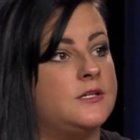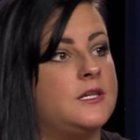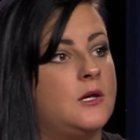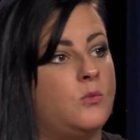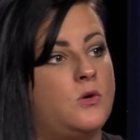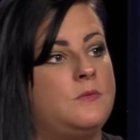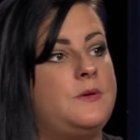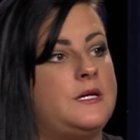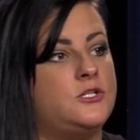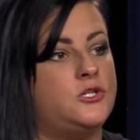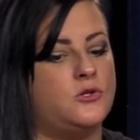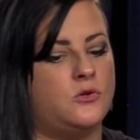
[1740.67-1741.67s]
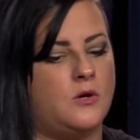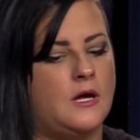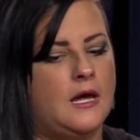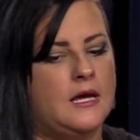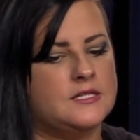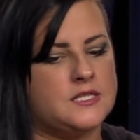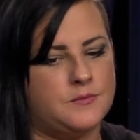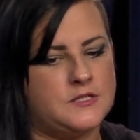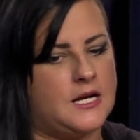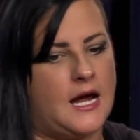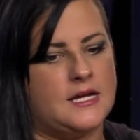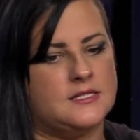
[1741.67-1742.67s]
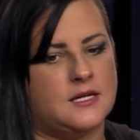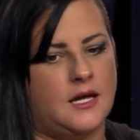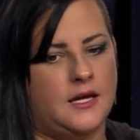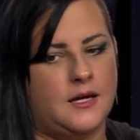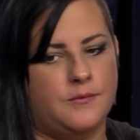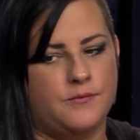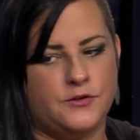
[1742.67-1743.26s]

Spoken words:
than it would be to subsidize a